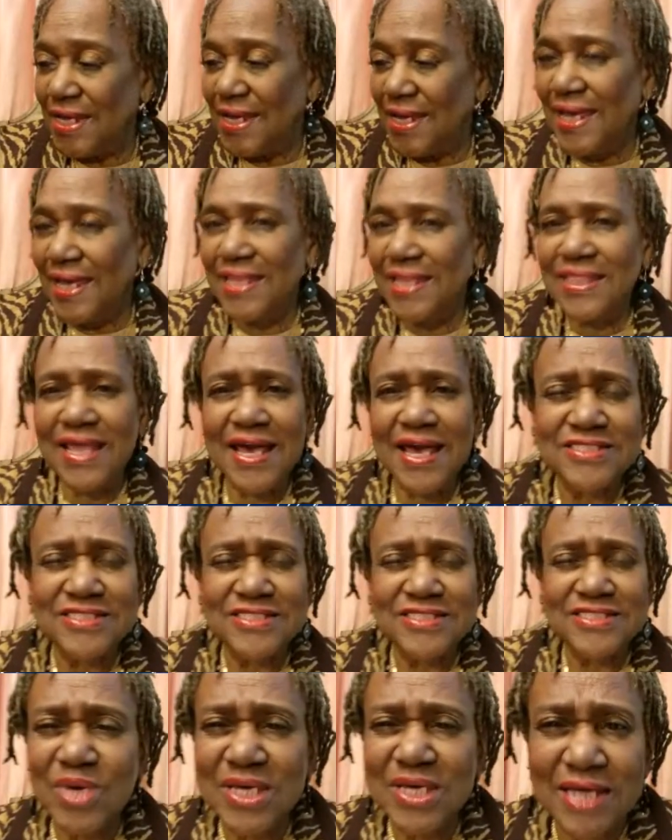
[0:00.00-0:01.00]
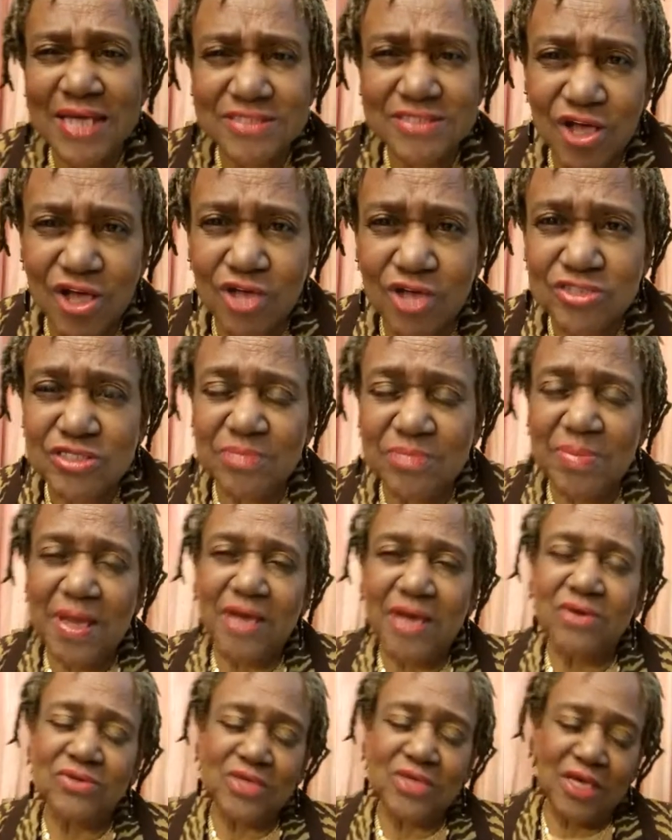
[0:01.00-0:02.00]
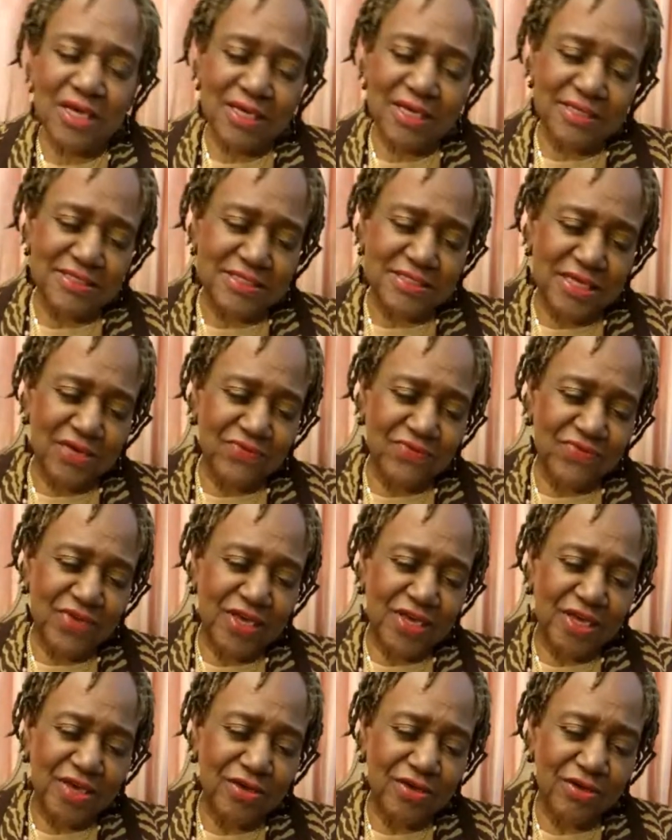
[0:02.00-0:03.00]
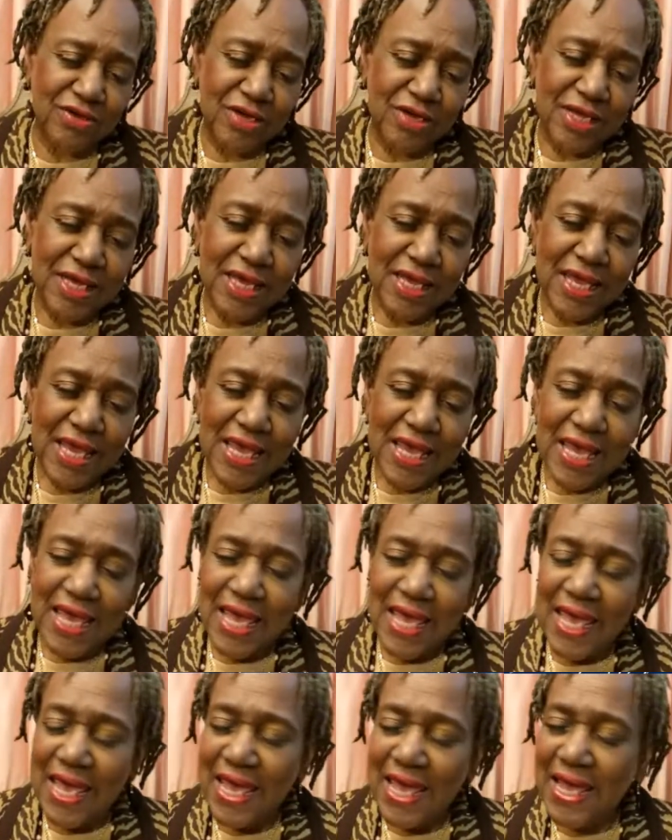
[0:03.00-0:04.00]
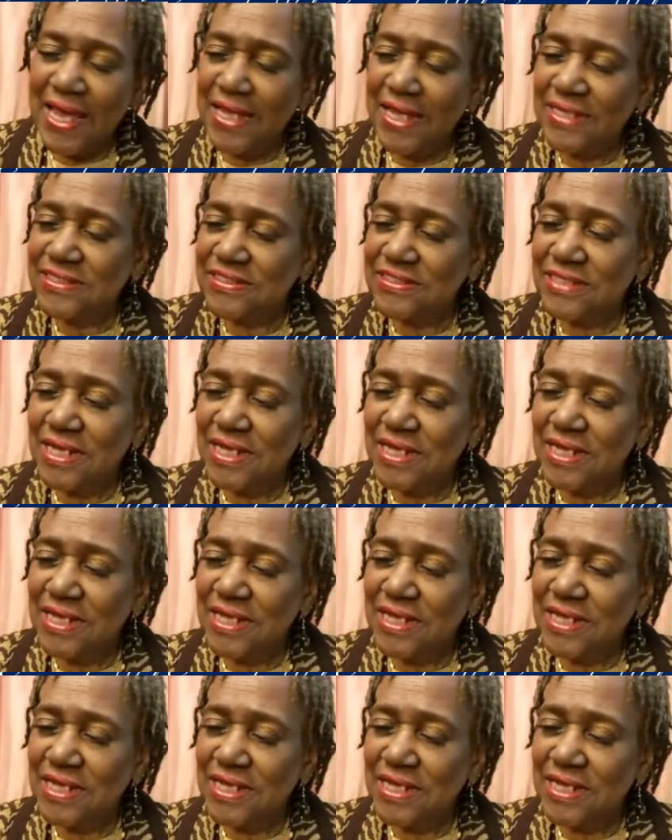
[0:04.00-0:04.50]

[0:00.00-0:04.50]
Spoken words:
And last week I talked about self care. And